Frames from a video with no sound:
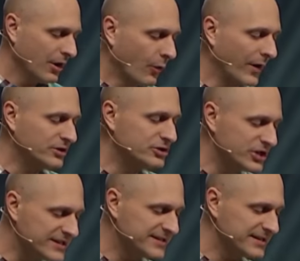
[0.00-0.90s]
when
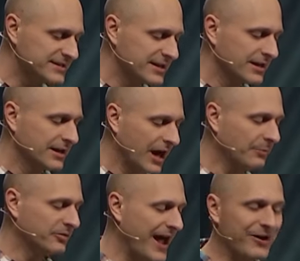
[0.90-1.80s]
Jesus
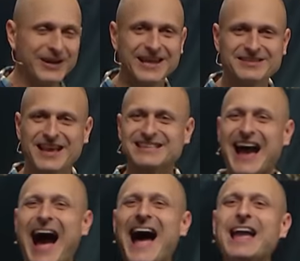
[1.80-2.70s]
comes out. He says,
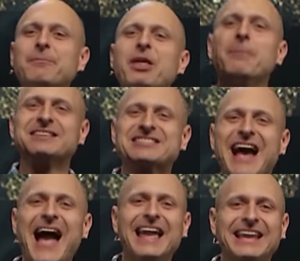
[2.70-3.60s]
I am the
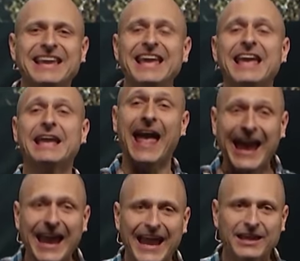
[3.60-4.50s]
Messiah King,
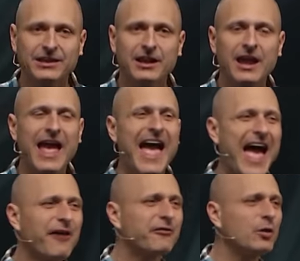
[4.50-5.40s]
and
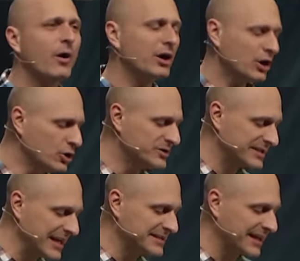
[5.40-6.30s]
everyone who
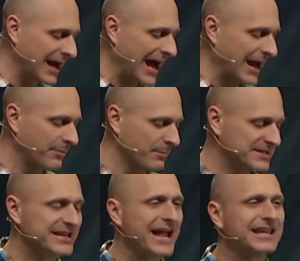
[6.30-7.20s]
sees that I am the
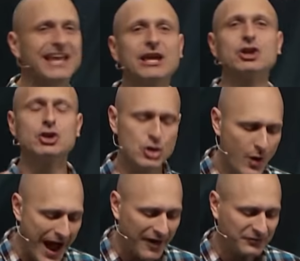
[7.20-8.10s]
Messiah King, you
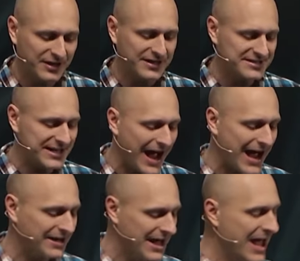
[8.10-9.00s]
have to
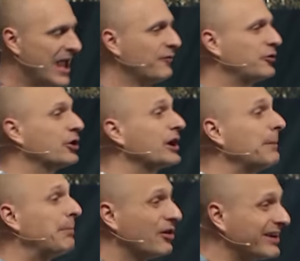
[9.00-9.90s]
decide if you're going to
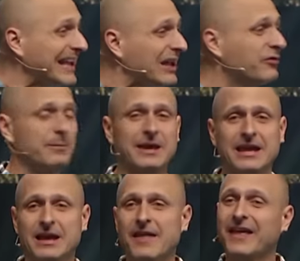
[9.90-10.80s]
believe me,
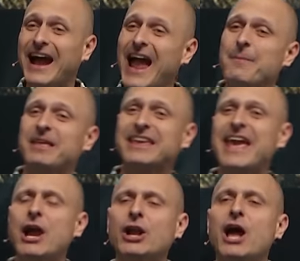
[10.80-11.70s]
that I am the
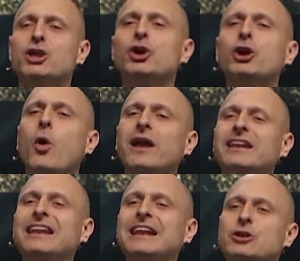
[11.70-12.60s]
King or not. You're going to
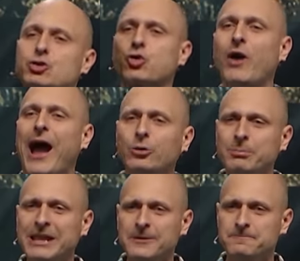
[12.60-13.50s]
need to crown
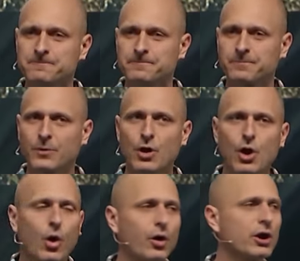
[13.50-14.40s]
me,
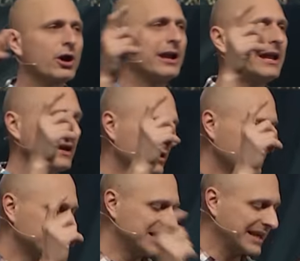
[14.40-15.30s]
or you're going to need
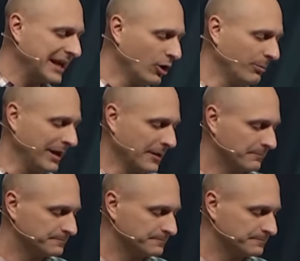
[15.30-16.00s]
to kill me.